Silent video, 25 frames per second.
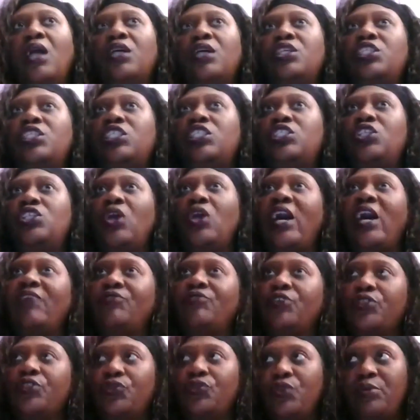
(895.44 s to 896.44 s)
So
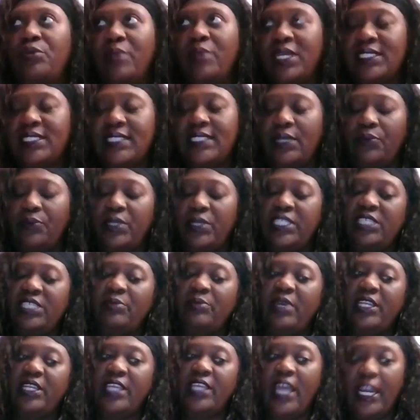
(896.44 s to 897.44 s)
after 3 months, I went to
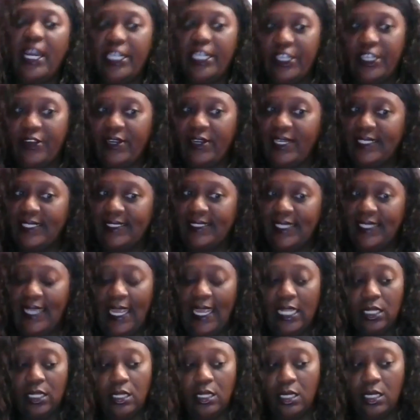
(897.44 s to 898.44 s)
my doctor and I said,
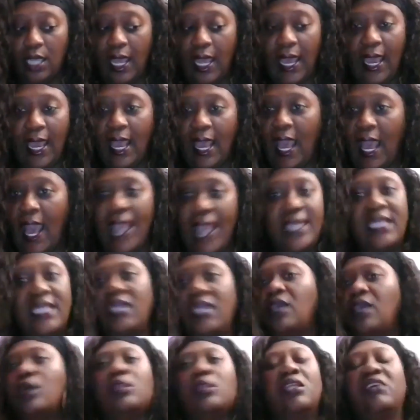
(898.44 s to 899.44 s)
hey, look, I
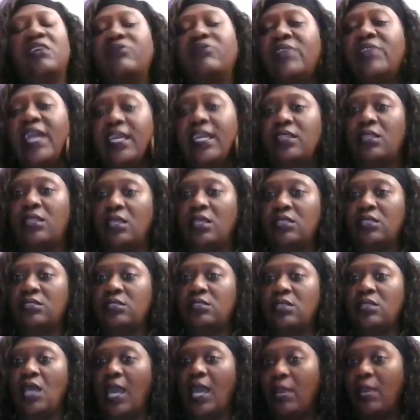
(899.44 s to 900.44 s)
can't live like
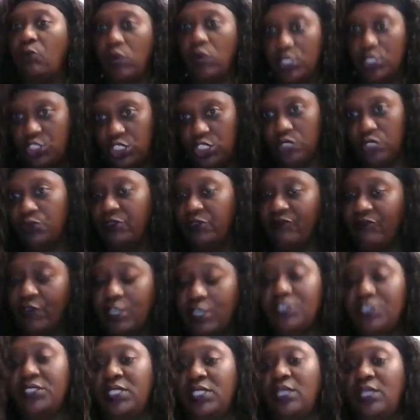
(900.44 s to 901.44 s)
this. I want you to
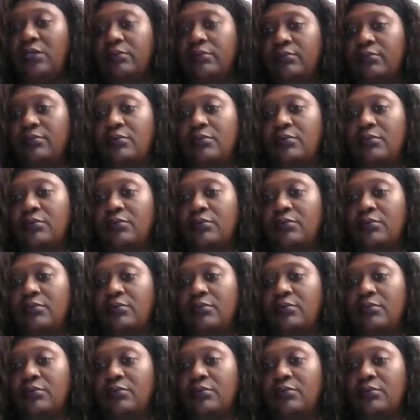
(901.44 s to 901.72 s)
reverse it.